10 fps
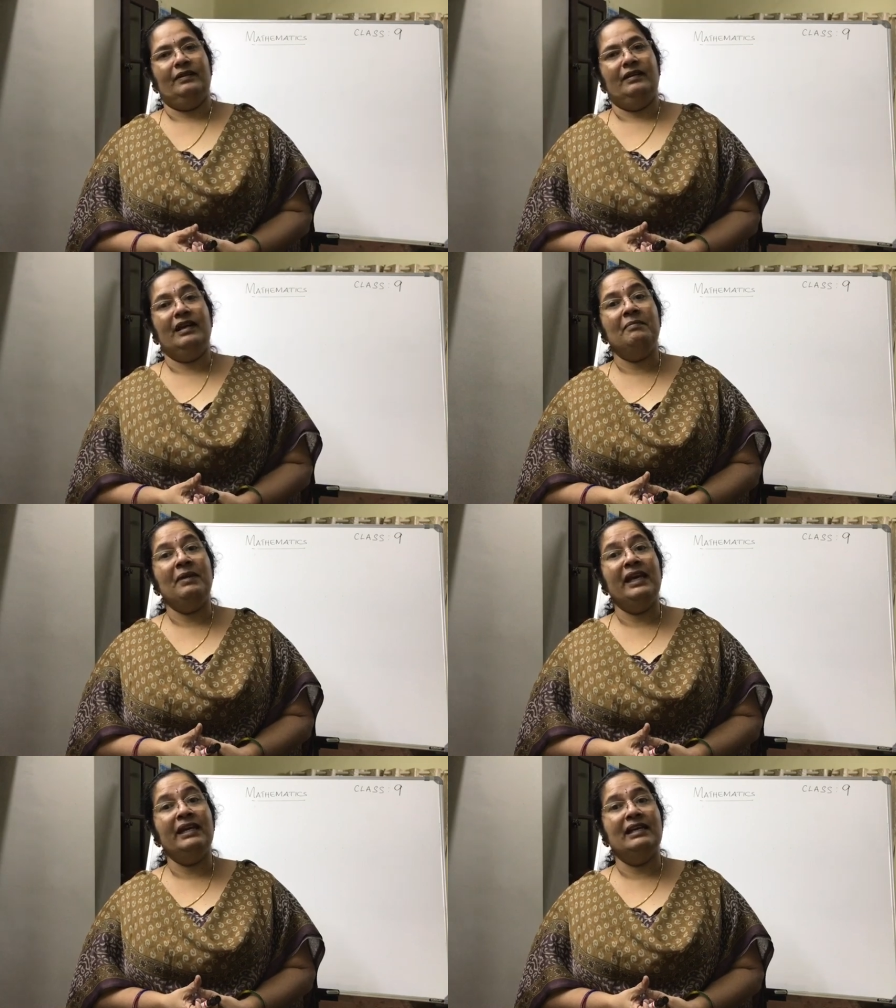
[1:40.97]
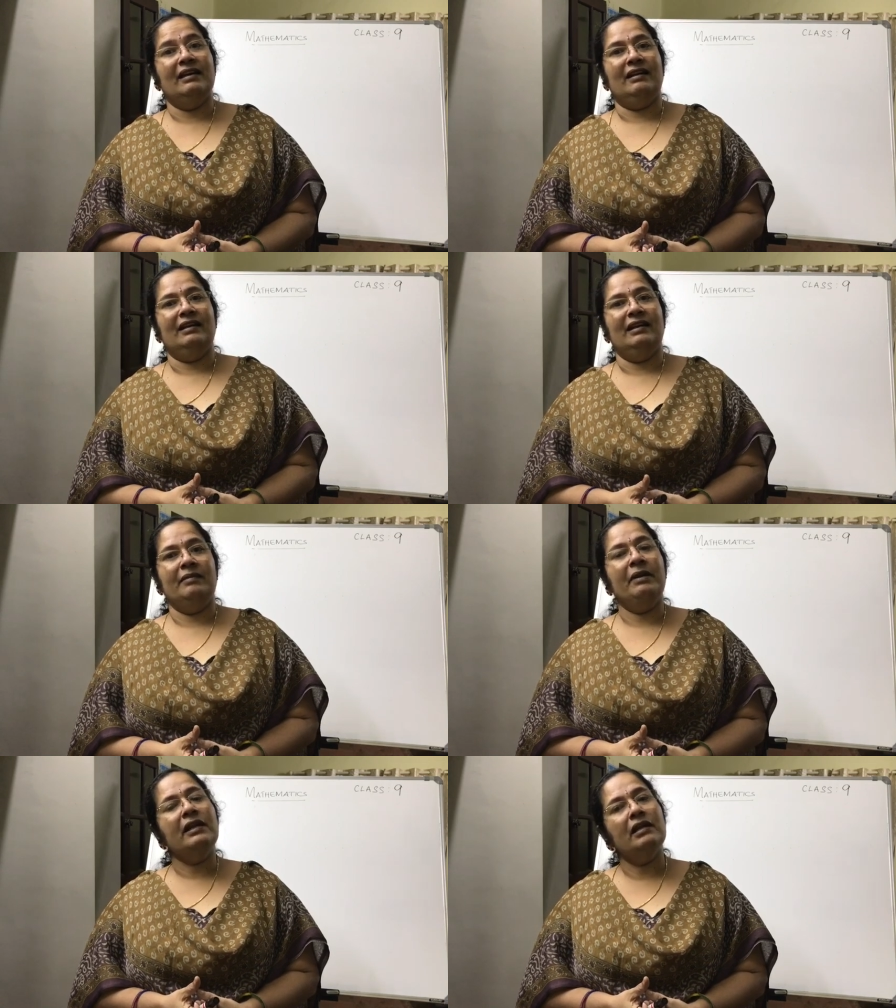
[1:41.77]
Remainder.
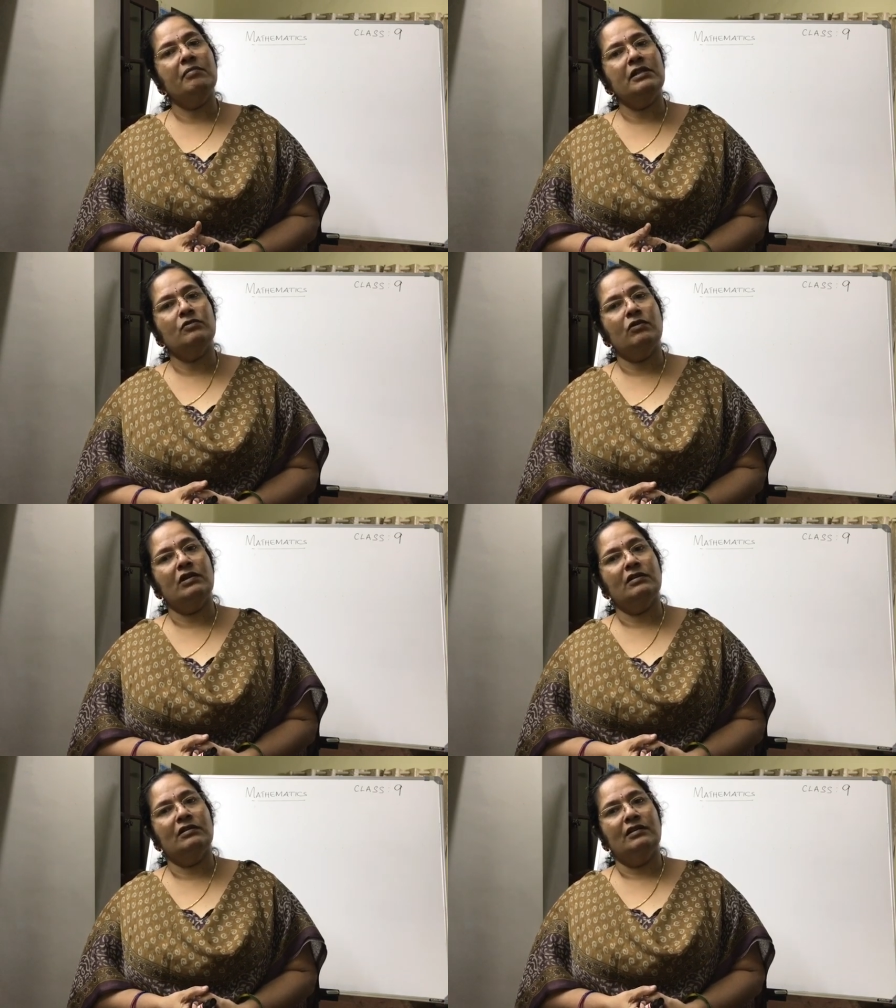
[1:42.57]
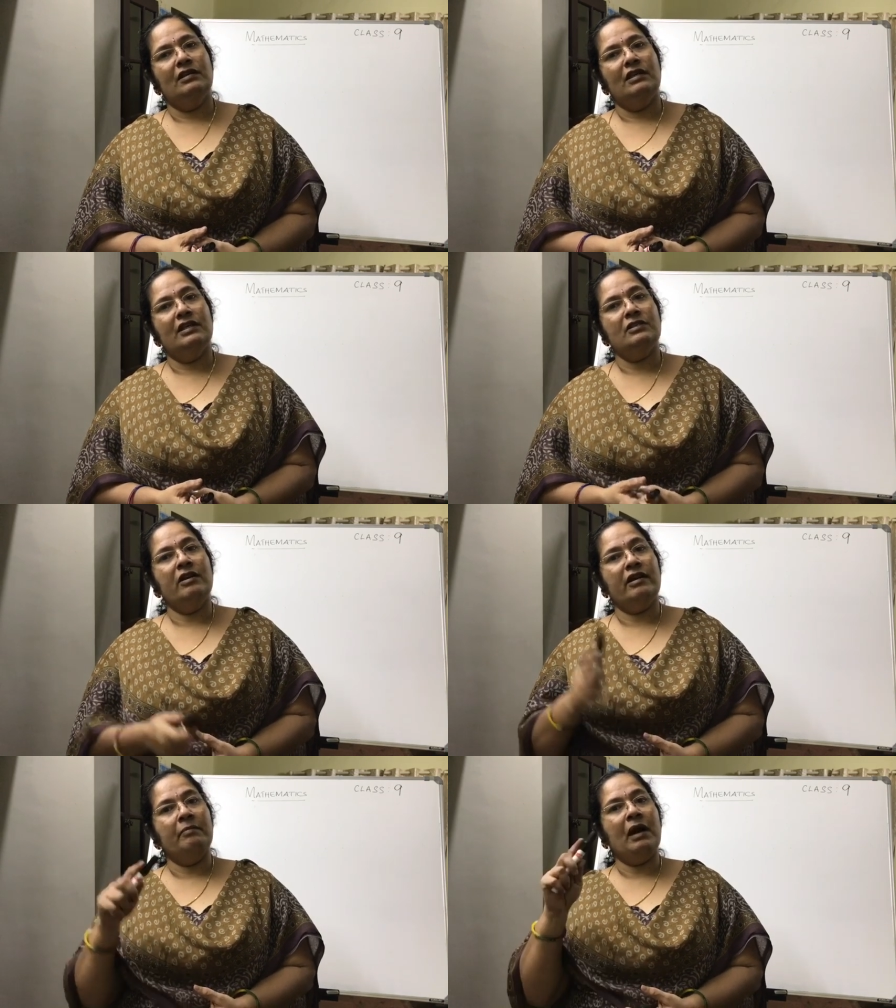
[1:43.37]
Remainder means what? It's not
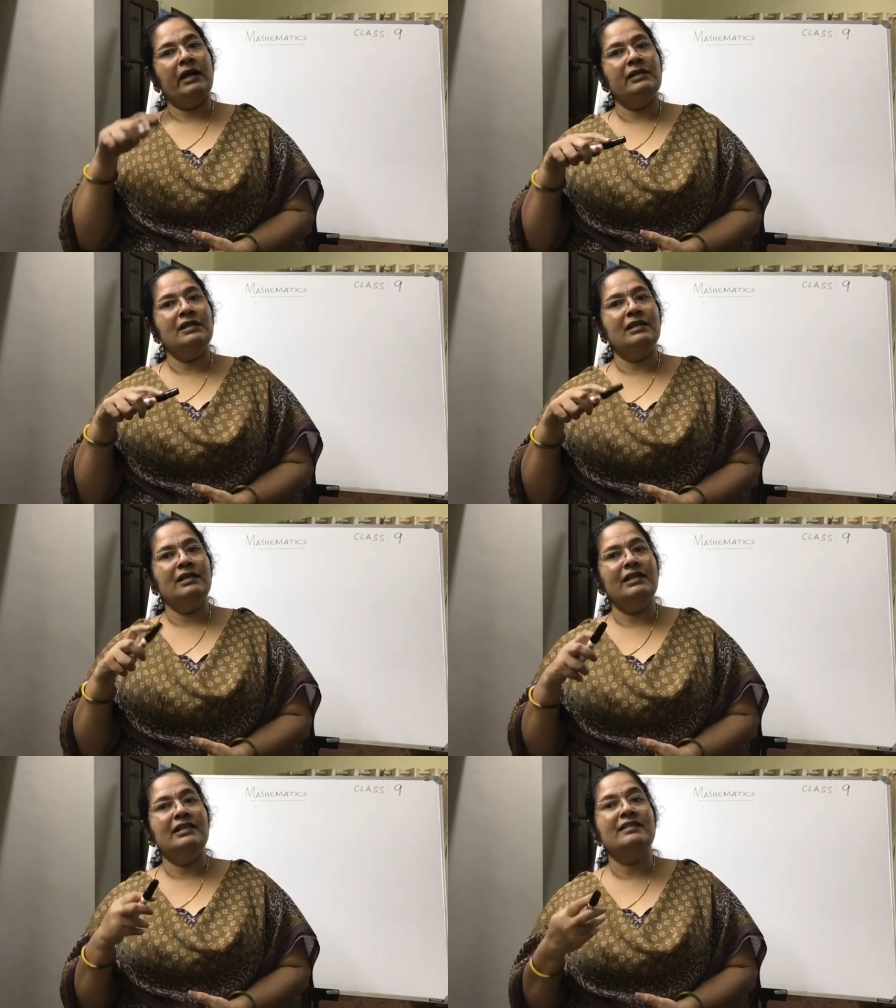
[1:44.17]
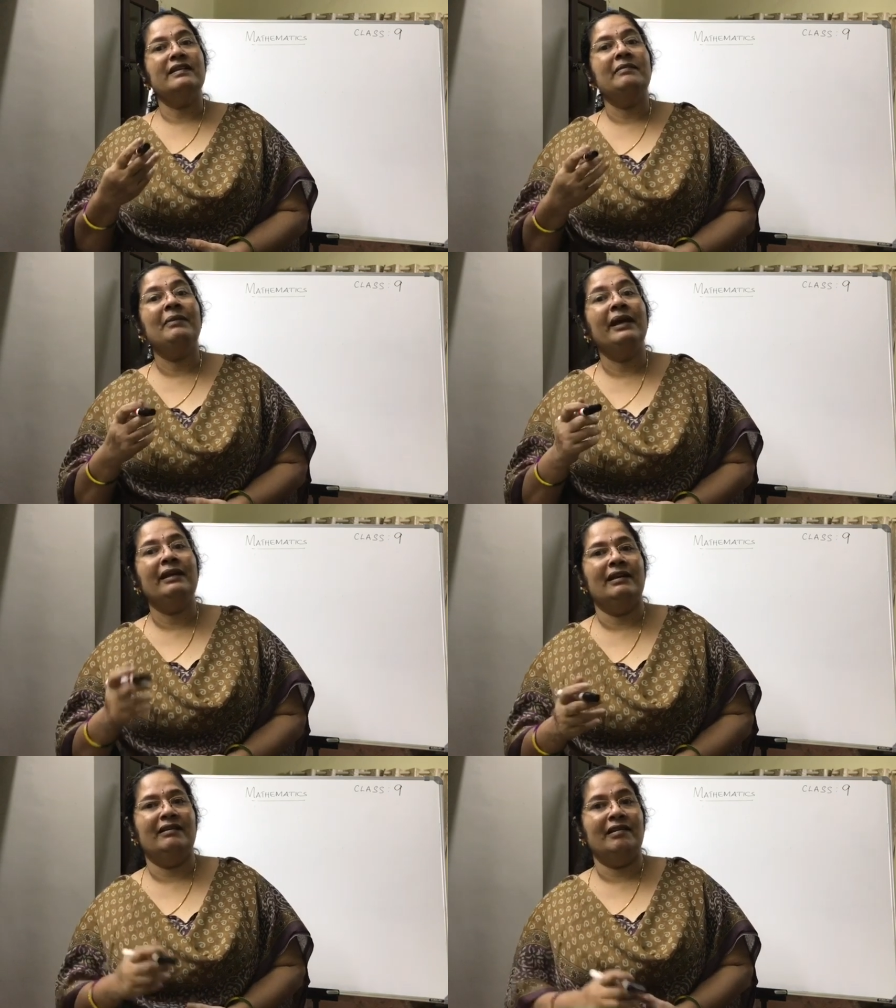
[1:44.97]
reminder, it is
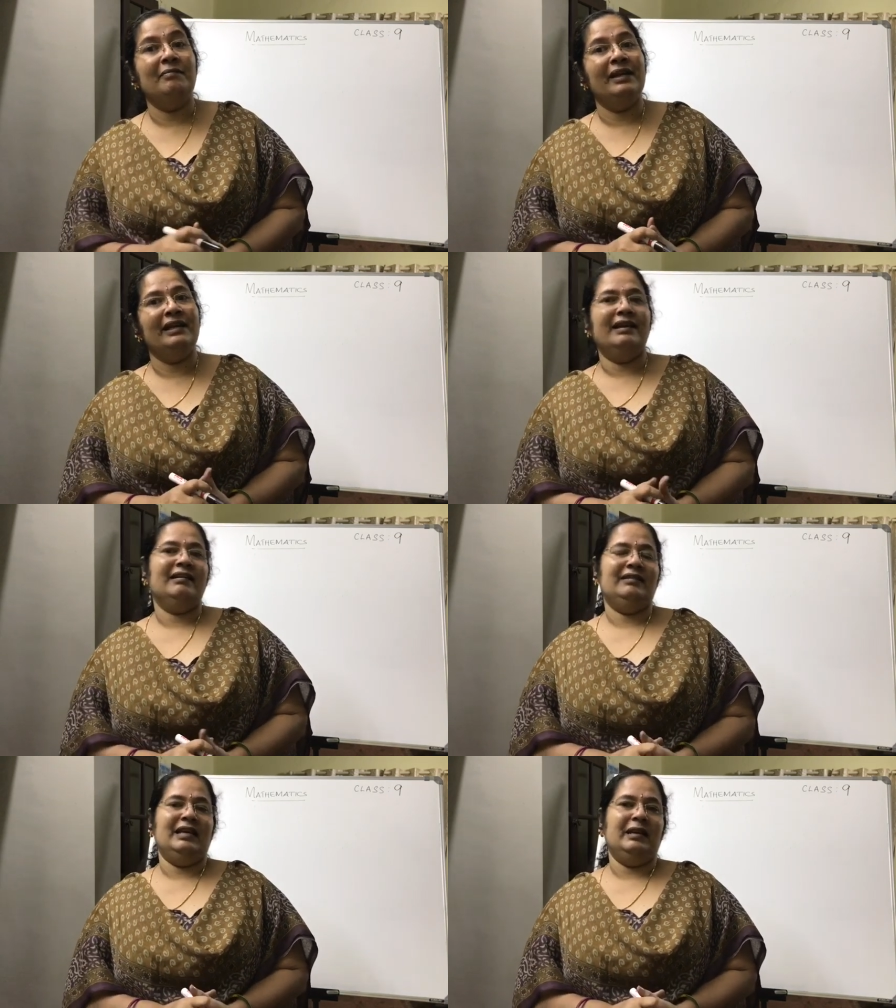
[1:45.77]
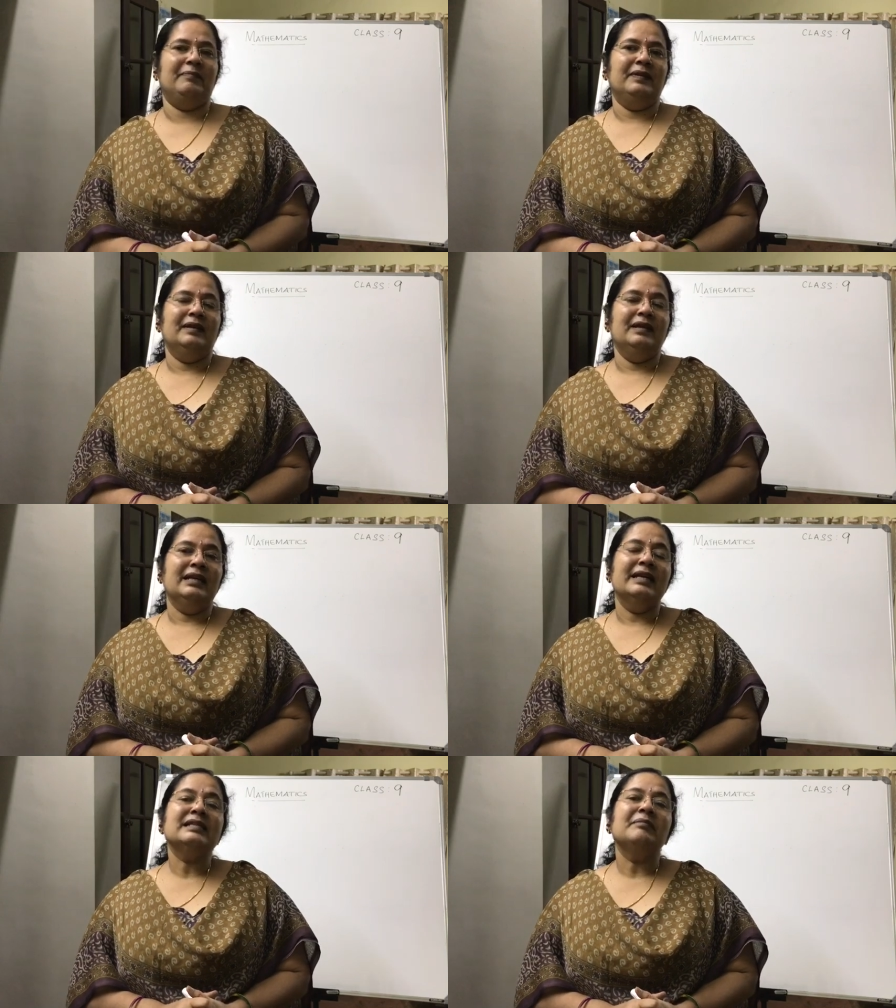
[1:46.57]
remainder. Remainder theorem.
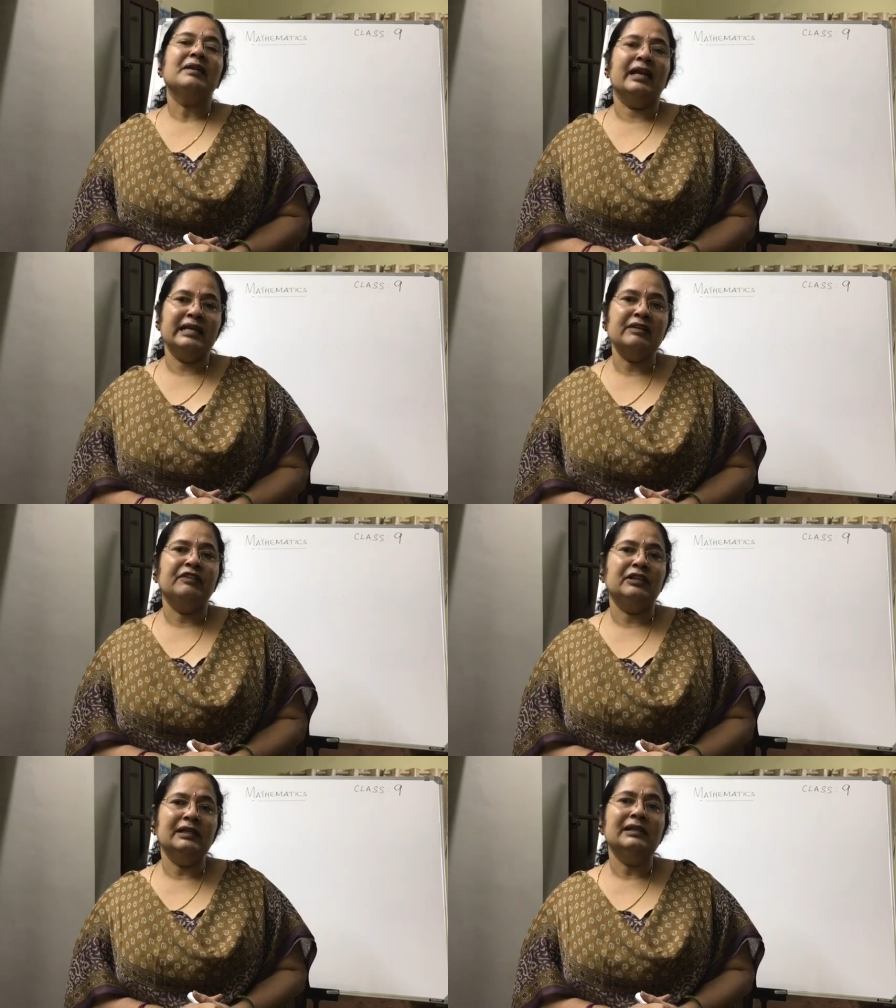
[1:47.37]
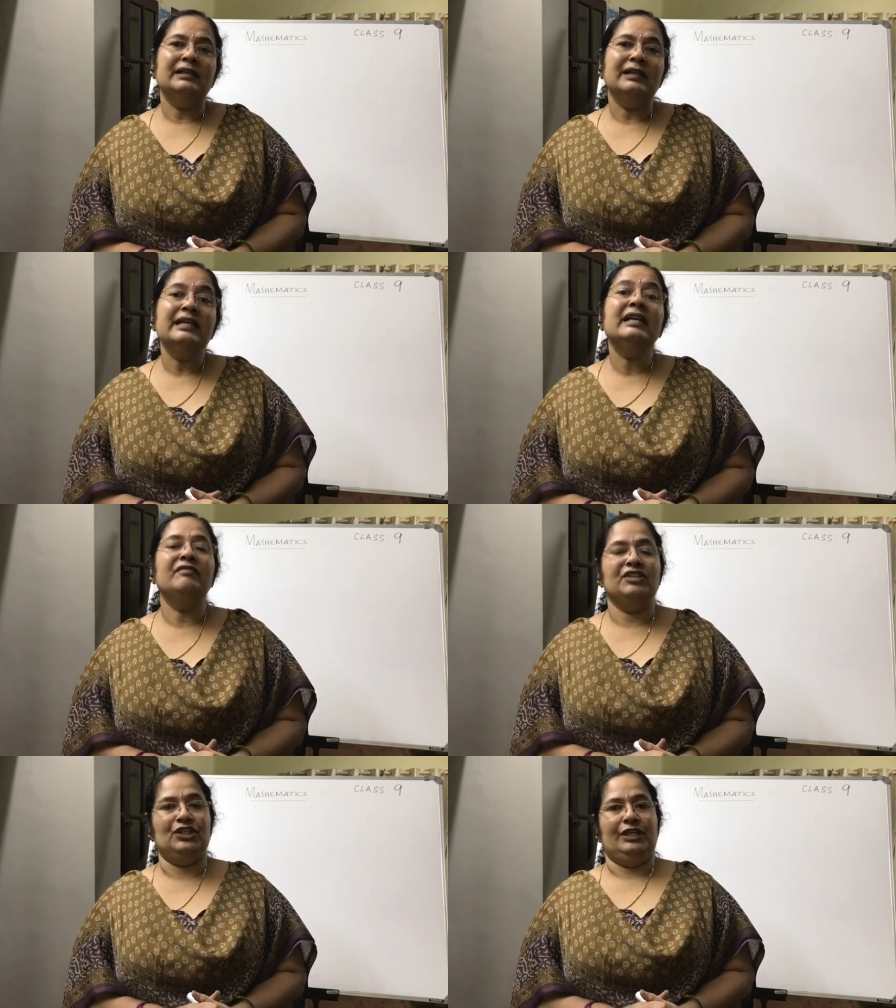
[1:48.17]
It's something related with the
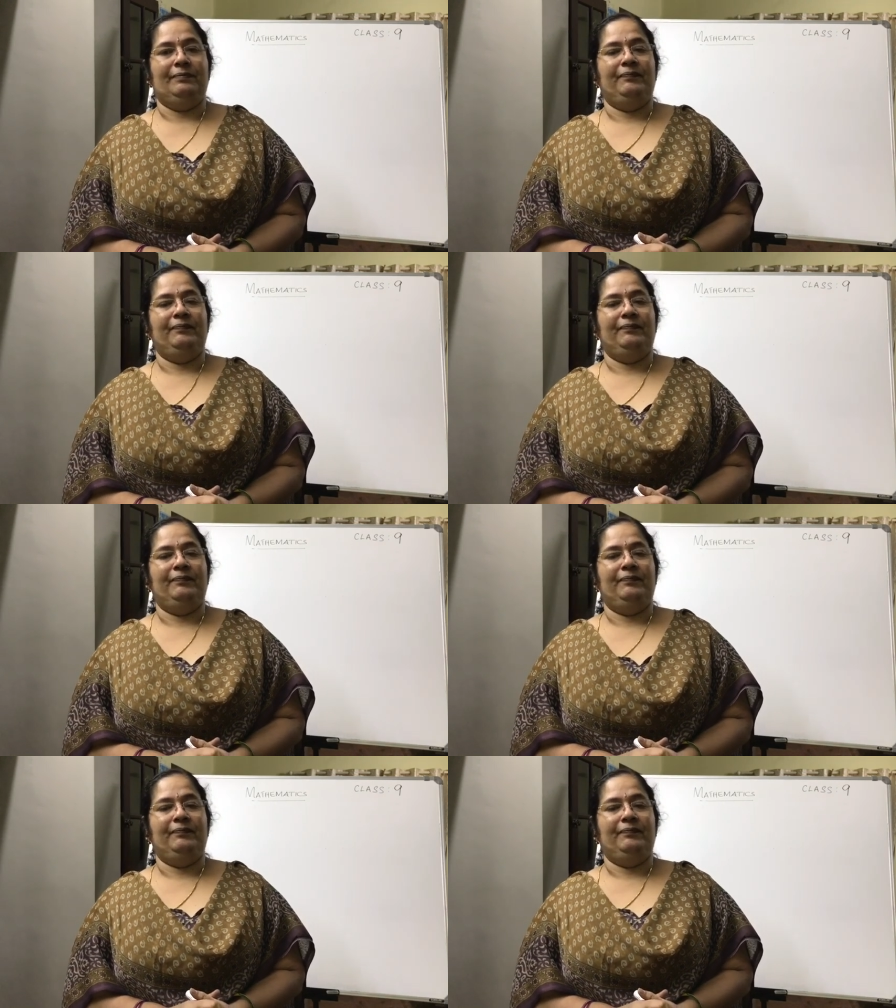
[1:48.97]
division.